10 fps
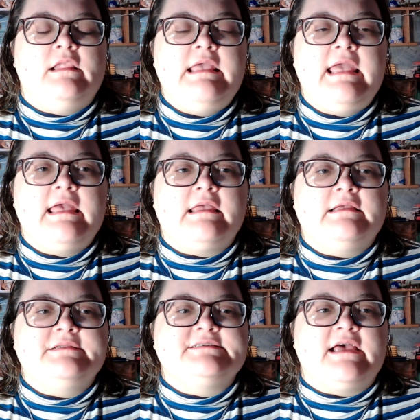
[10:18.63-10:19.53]

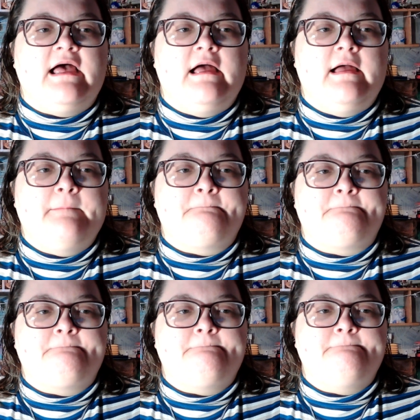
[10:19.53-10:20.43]
And
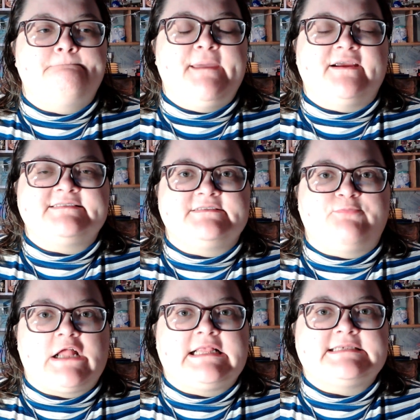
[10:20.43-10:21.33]
Maris
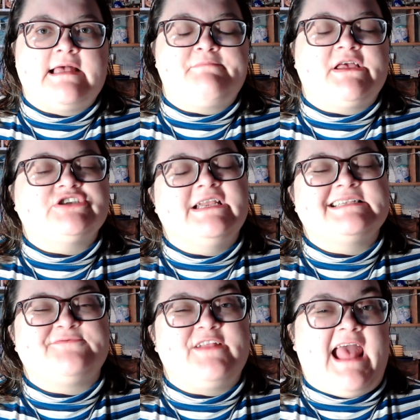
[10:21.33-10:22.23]
brought this up because she
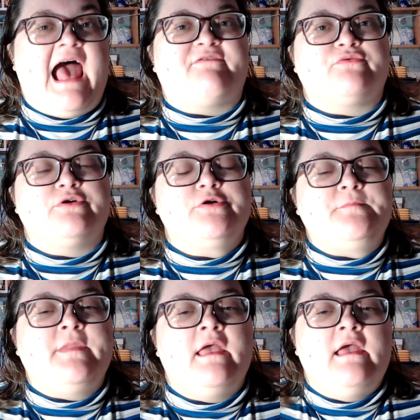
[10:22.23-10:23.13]
doesn't really have a
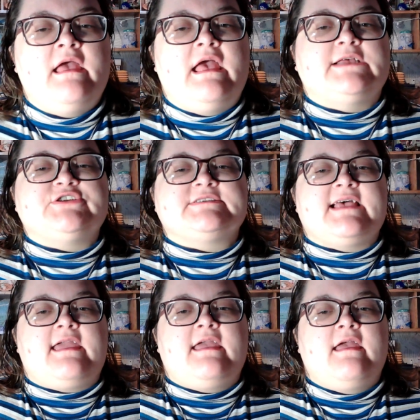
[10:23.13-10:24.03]
room. And she's
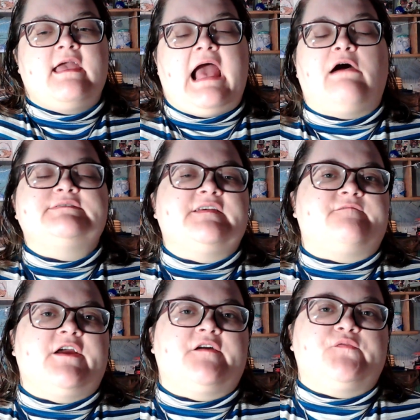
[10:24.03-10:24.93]
like, how is it
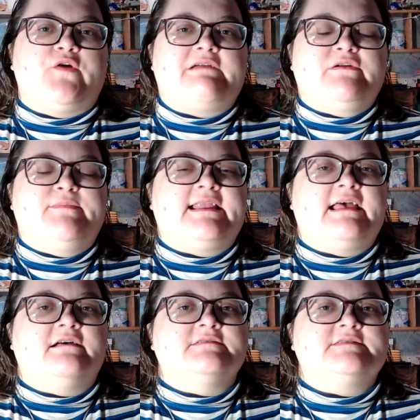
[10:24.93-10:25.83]
fair for everybody
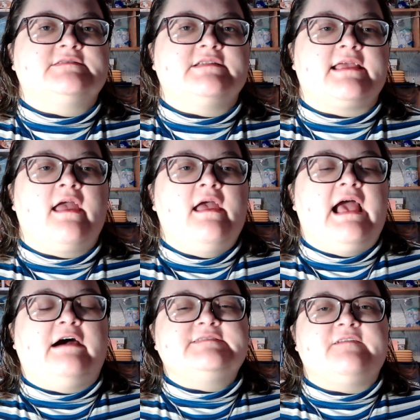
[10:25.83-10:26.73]
else? Like,
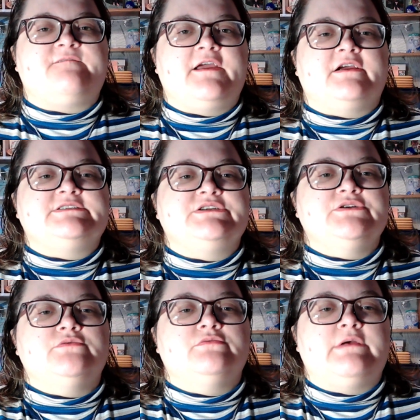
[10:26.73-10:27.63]
how's it fair
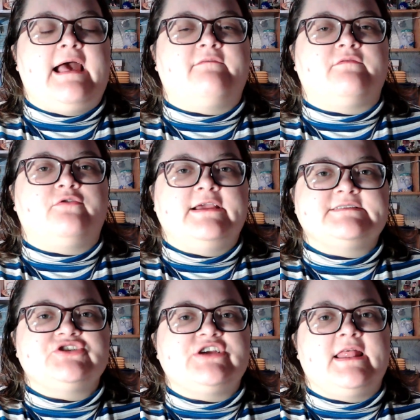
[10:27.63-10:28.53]
to have Grace
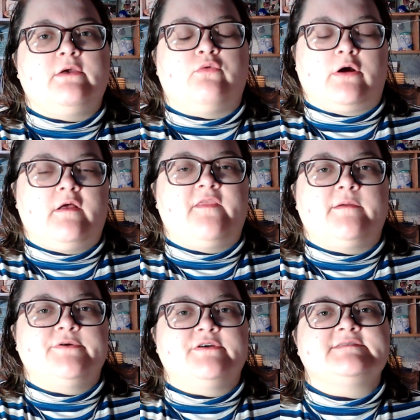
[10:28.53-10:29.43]
and Shelly work on their
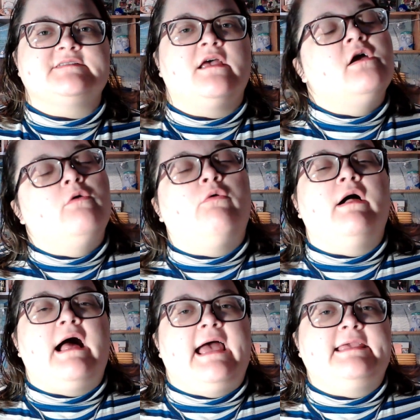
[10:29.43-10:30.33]
books
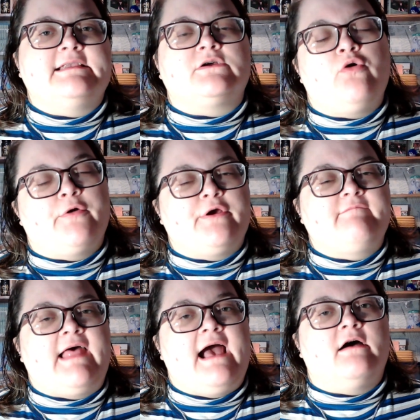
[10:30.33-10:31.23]
while I get a corner
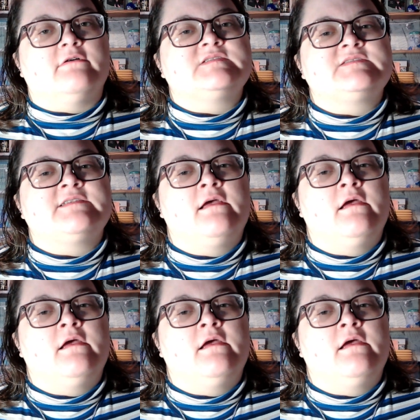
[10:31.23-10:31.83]
of the house